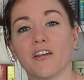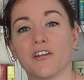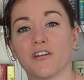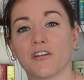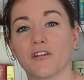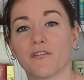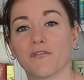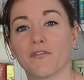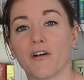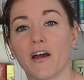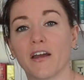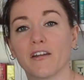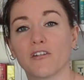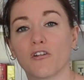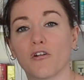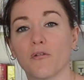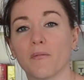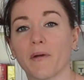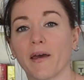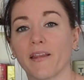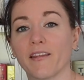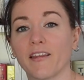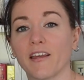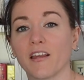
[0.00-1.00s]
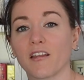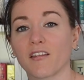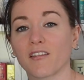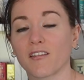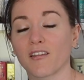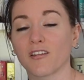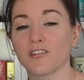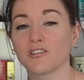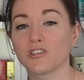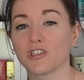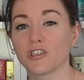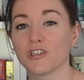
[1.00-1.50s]
you can find all my links
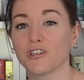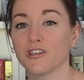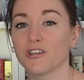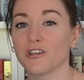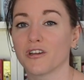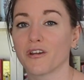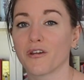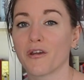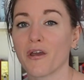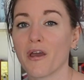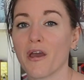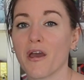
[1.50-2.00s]
to